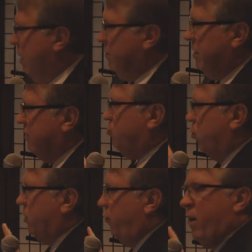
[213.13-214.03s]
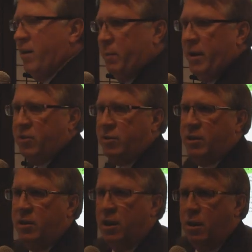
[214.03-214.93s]
I mean, that's really
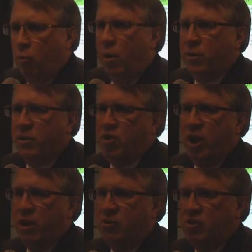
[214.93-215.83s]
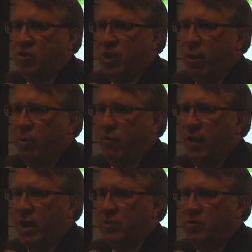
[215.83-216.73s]
fundamentally one of the challenges that we
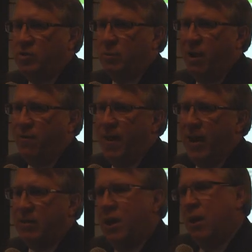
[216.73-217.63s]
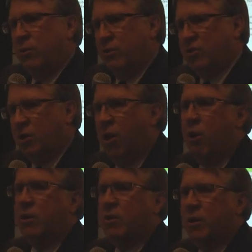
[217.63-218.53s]
face. As a matter of fact, there's an
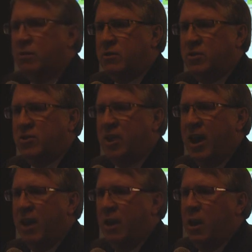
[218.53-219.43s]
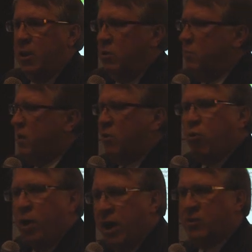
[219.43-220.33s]
argument to say you'd be
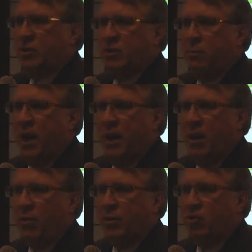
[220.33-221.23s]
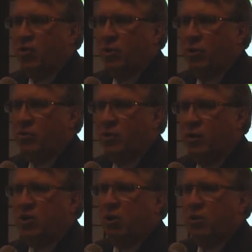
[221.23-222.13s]
crazy to buy health insurance
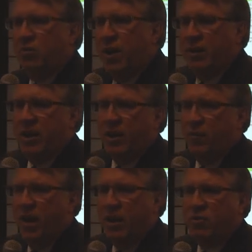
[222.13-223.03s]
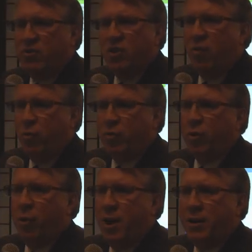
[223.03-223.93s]
until you've identified yourself with a
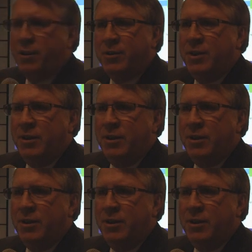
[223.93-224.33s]
chronic